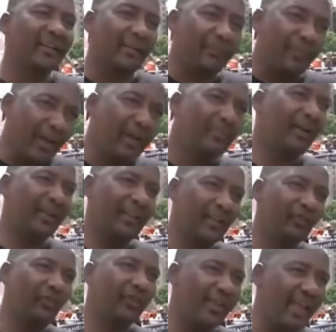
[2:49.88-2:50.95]
The primary
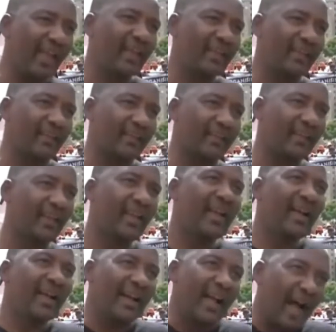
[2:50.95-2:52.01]
issue here
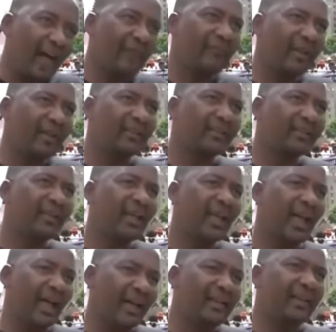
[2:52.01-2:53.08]
is government
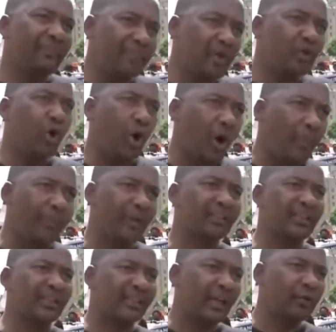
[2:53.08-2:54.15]
and the big
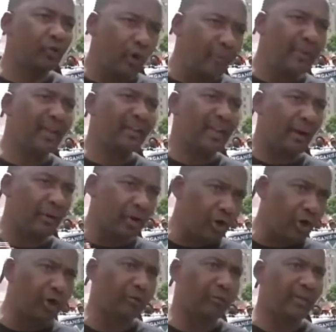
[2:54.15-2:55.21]
cooperation that dominate our
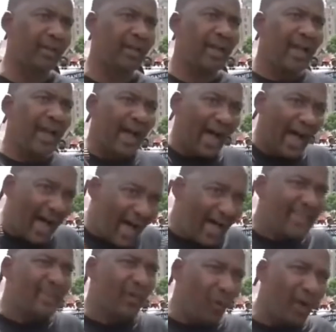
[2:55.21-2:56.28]
economy
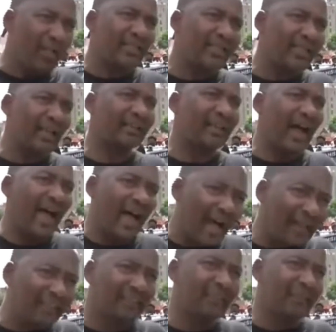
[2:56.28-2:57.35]
are the ones that are
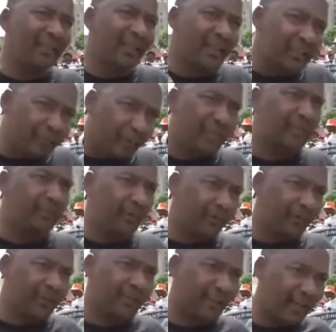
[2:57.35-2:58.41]
ultimately
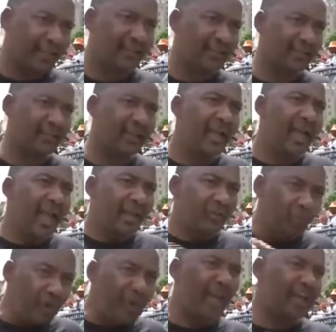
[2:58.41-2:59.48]
responsible for this crisis.
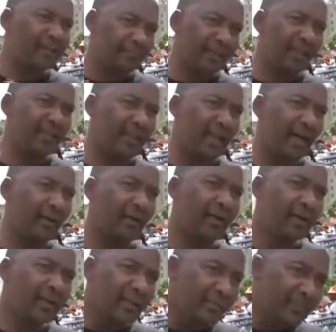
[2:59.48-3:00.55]
As we are speaking now,
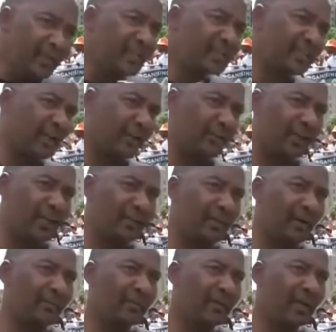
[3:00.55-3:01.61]
the Minister of
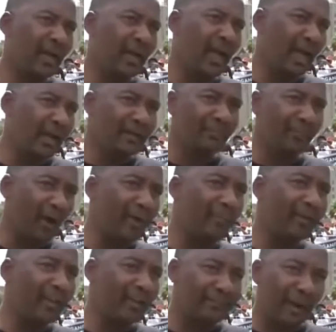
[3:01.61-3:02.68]
Labour and
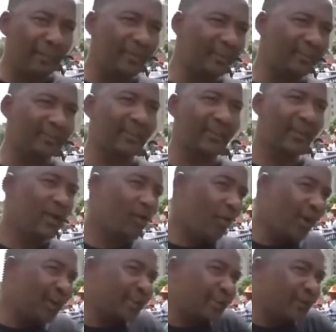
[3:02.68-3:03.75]
Employment has published
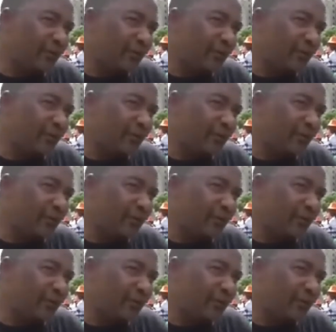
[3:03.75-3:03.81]
quite a